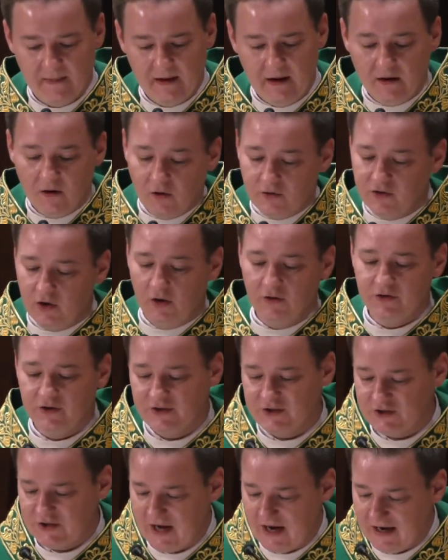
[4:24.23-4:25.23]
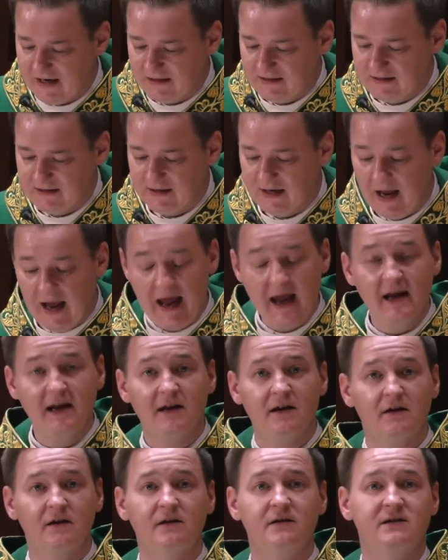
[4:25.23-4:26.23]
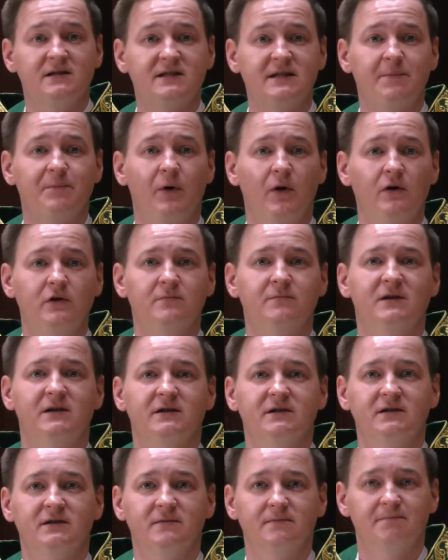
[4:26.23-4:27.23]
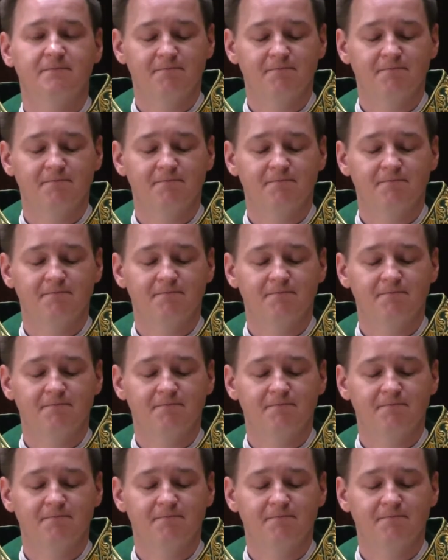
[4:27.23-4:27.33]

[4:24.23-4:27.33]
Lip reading: and on the other side, anger and disappointment.